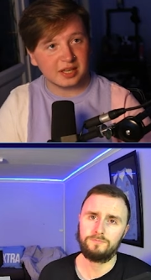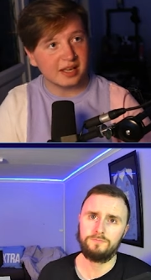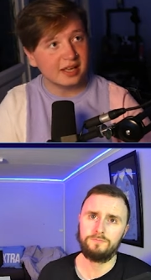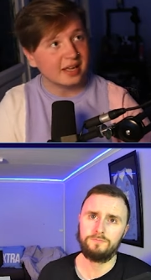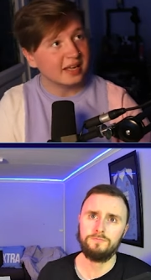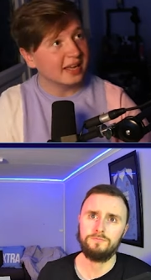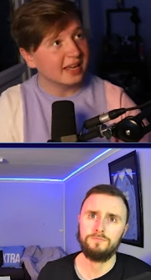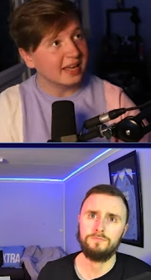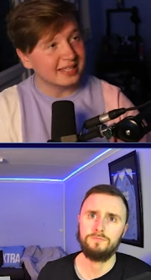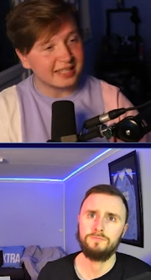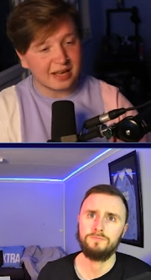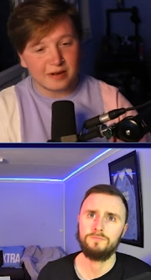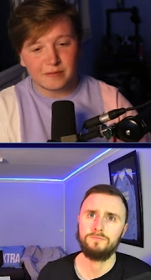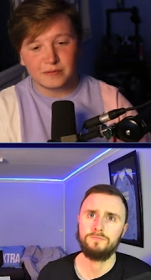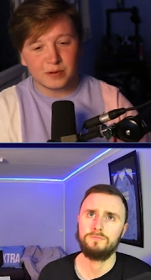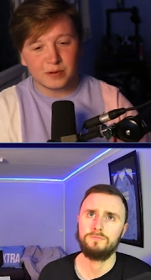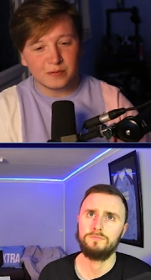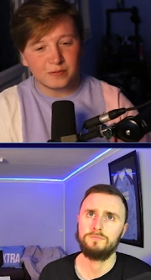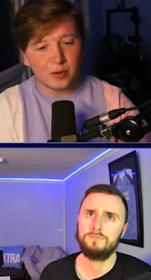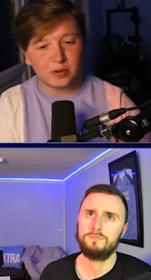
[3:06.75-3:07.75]
Speaker 1: it. Is
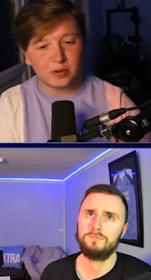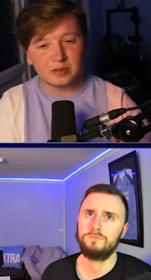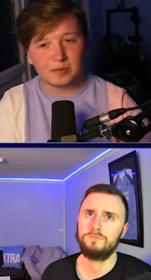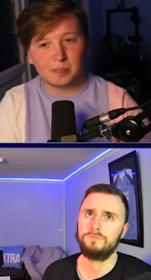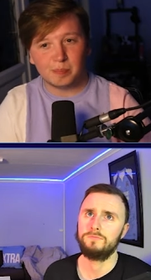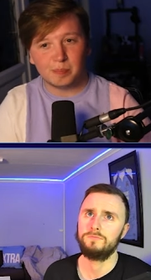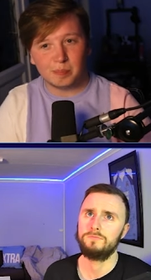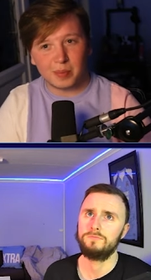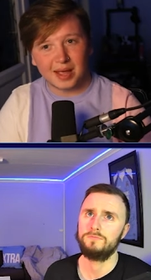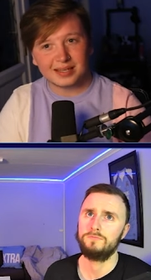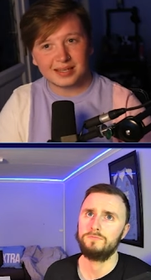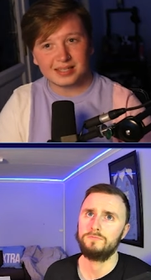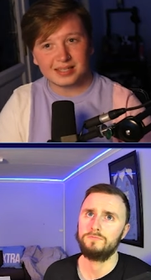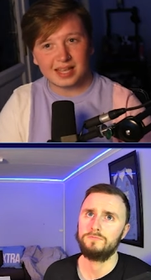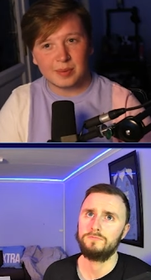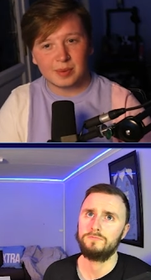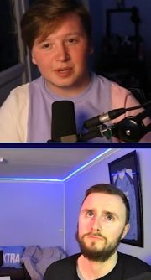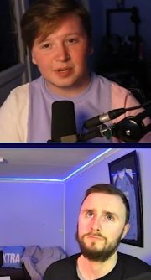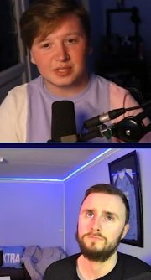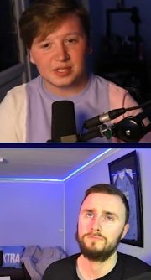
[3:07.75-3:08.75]
that Phil Foden's best
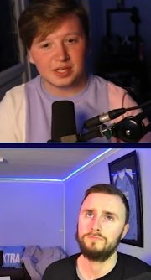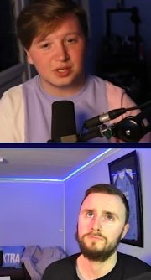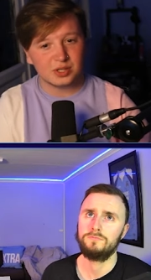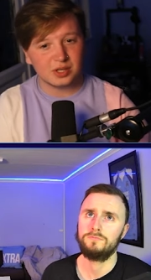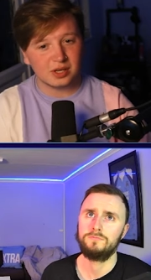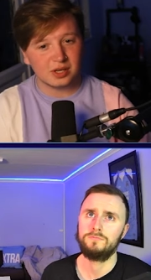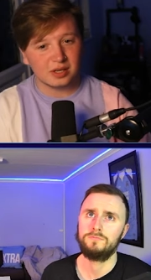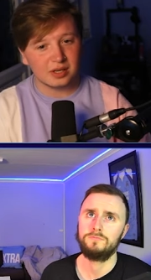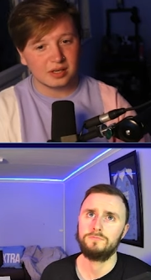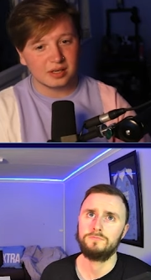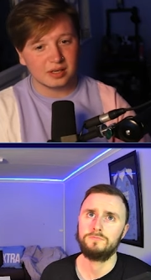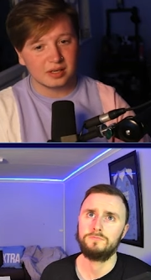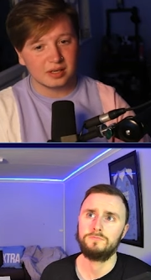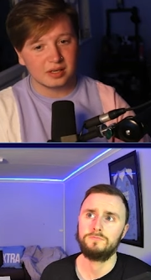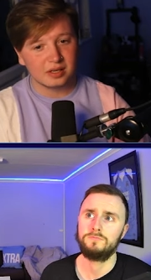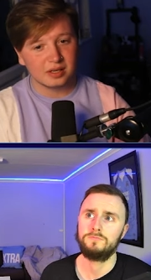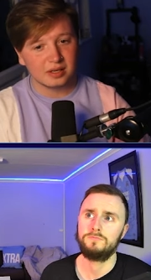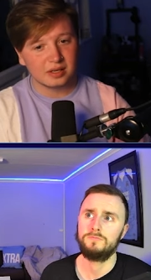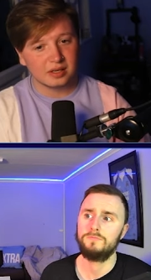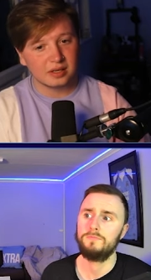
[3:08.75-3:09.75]
game in a City shirt?
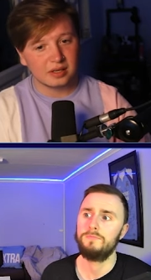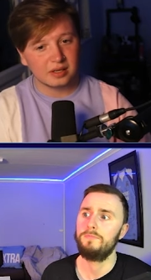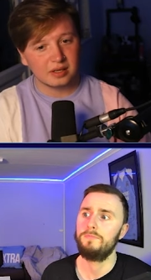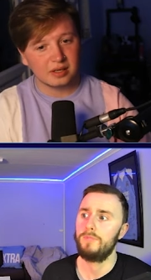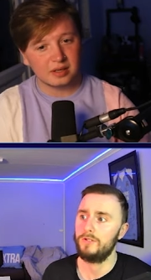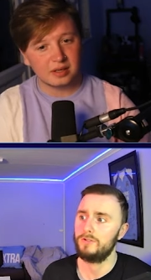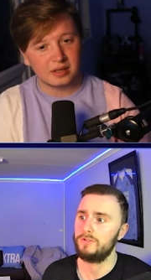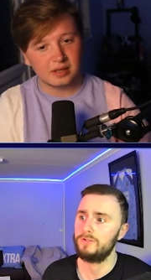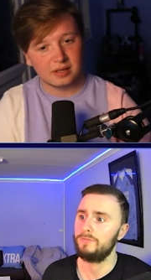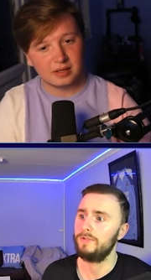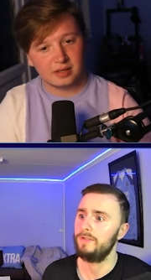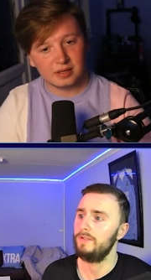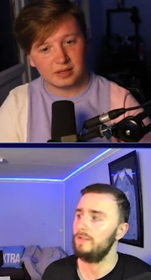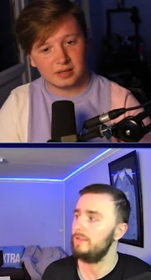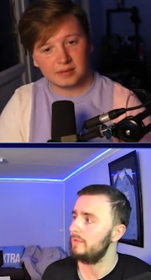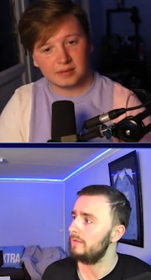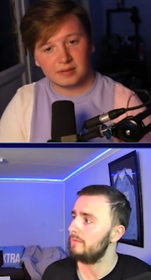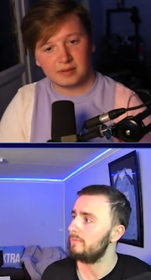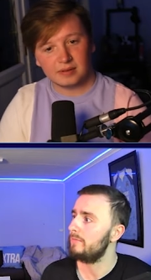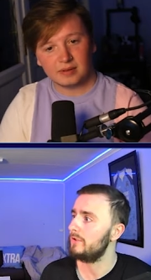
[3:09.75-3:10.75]
Possibly,
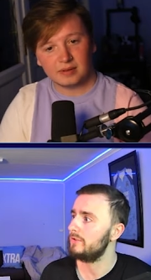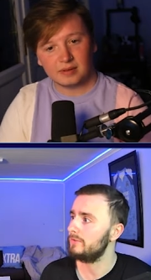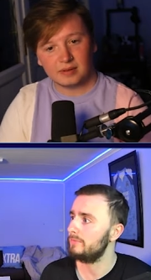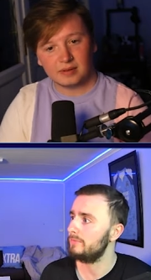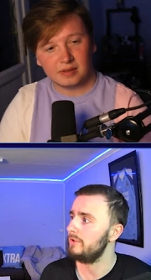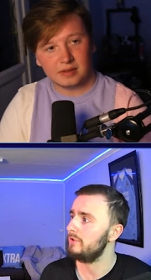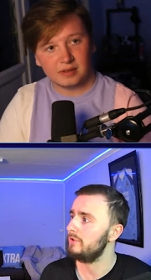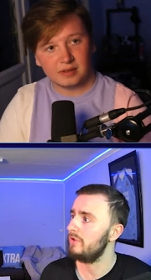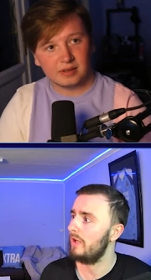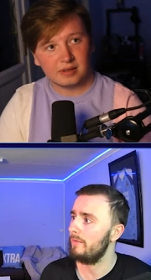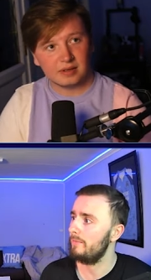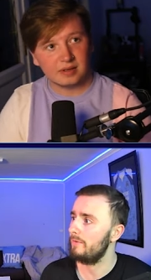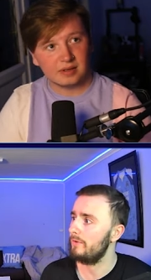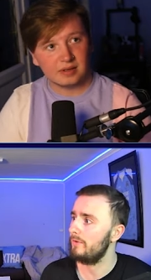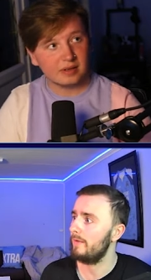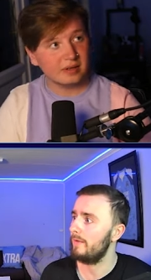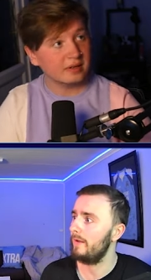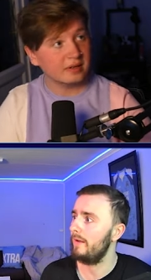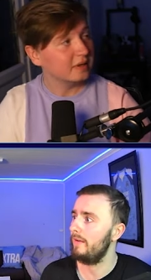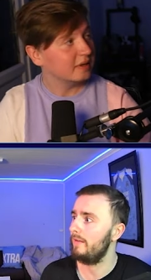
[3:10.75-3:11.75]
Speaker 2: possibly. It's got to be
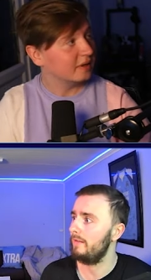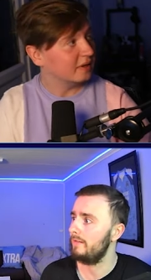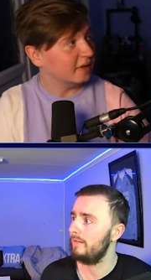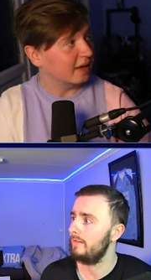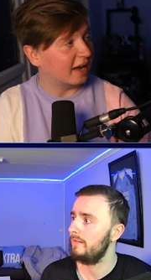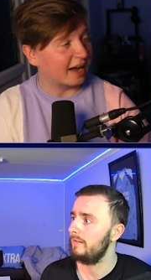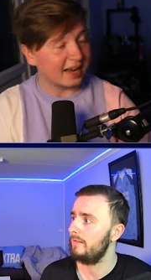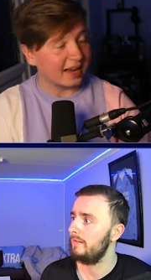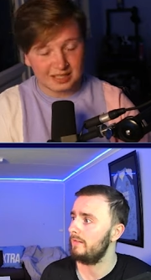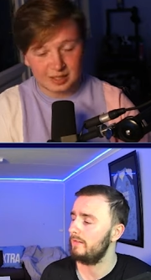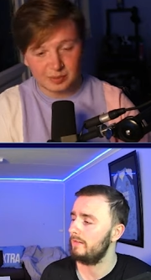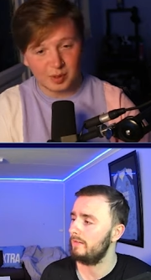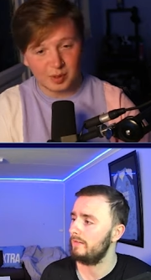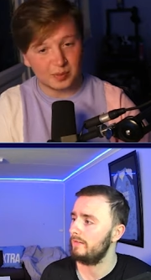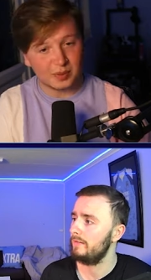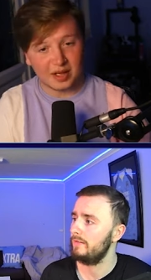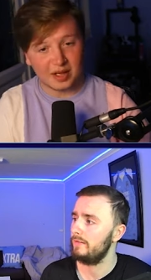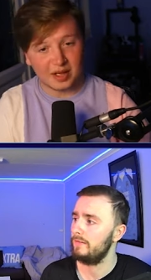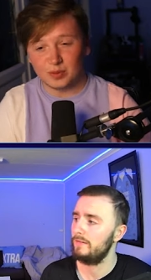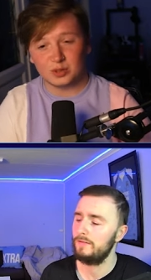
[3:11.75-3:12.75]
up there.
Speaker 1: Has to be
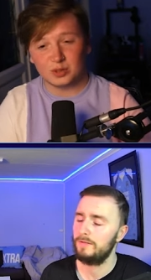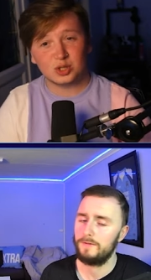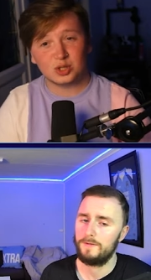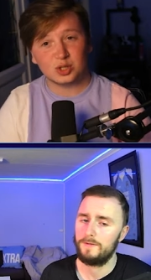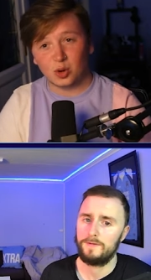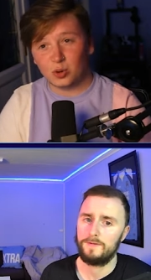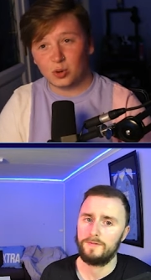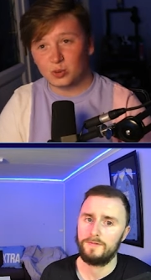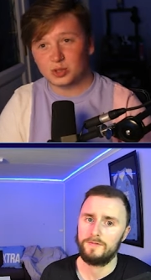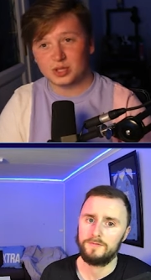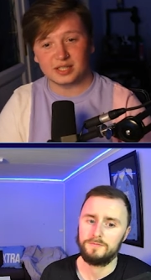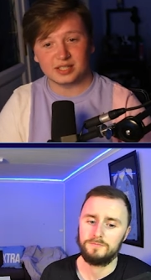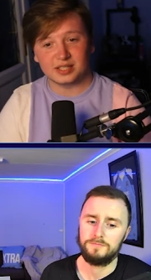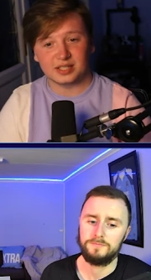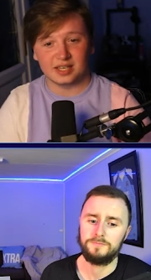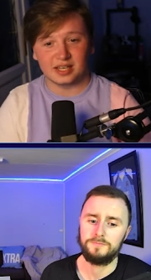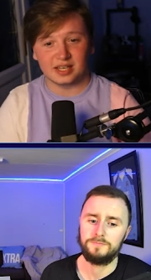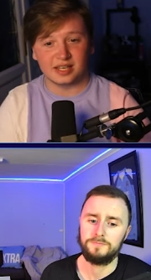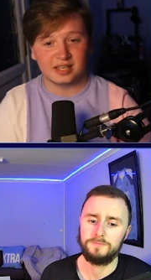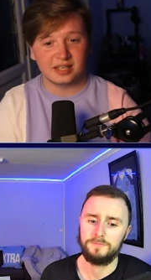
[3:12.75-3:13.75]
up there. He was so sick
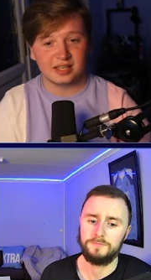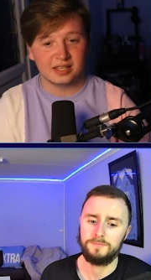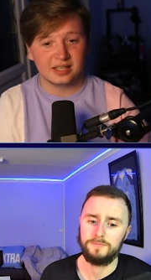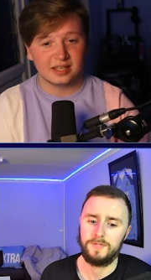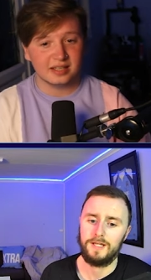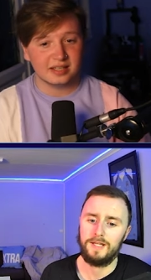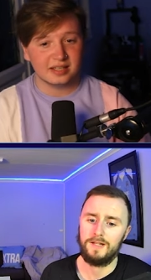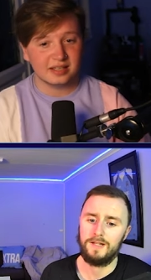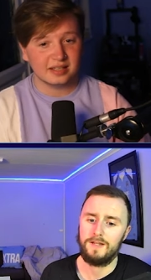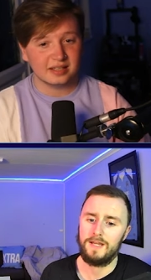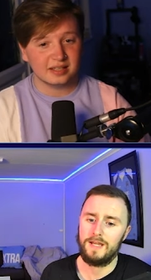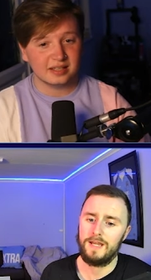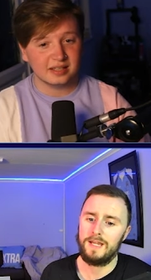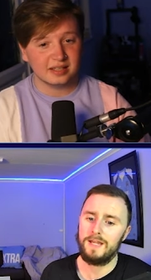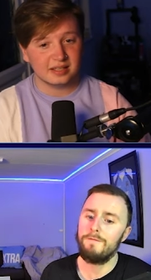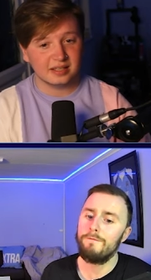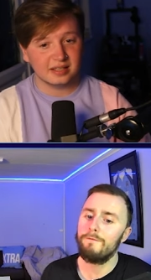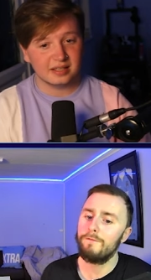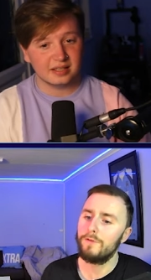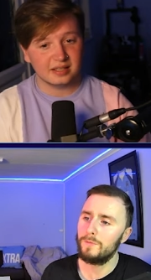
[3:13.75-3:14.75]
today. Mm
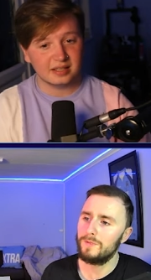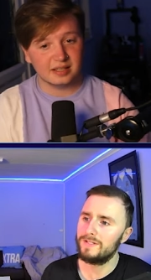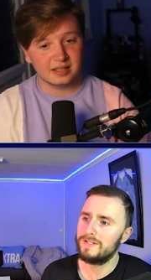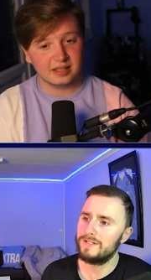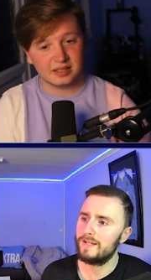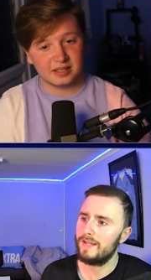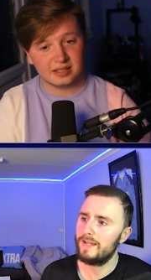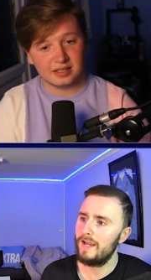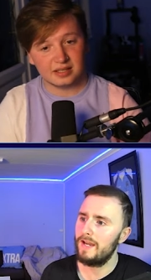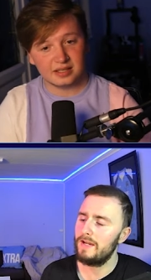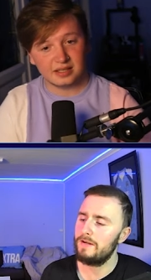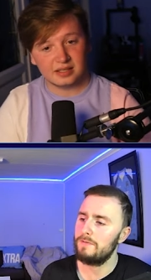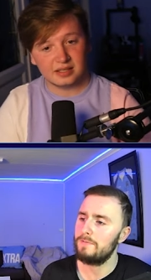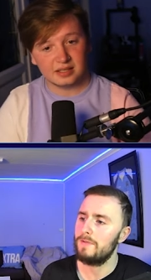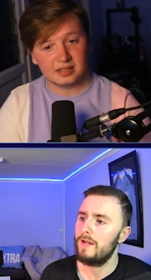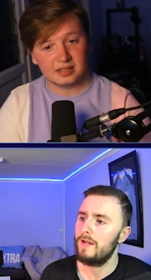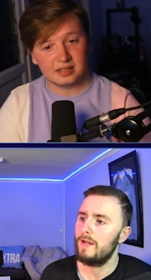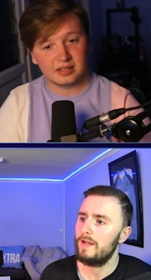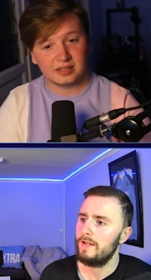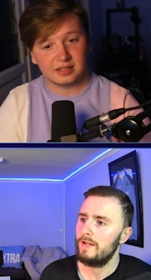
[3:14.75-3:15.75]
he influenced
Speaker 2: the
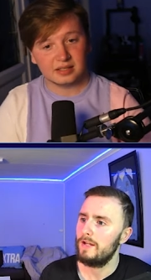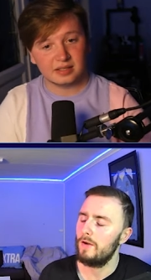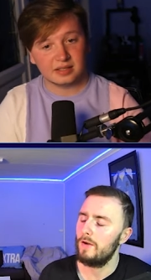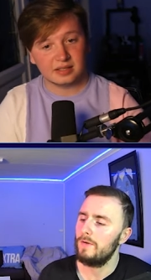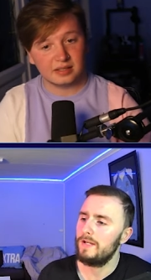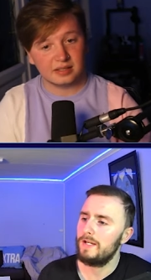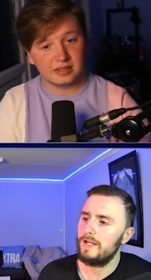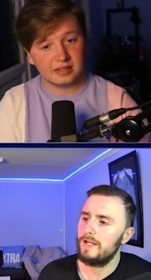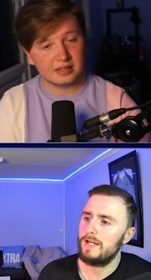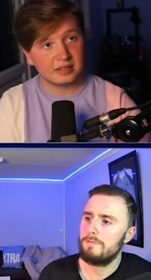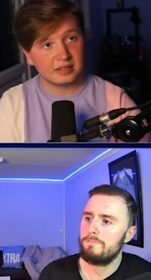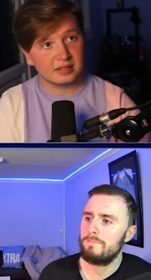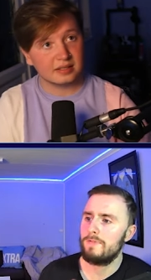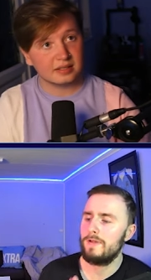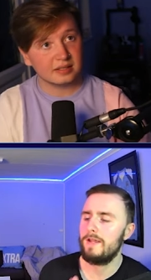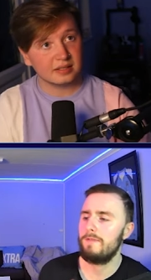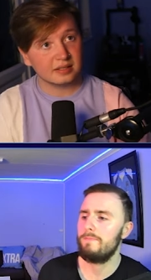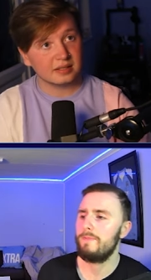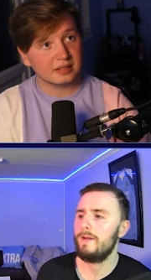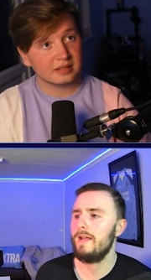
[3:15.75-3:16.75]
game. You know, he, he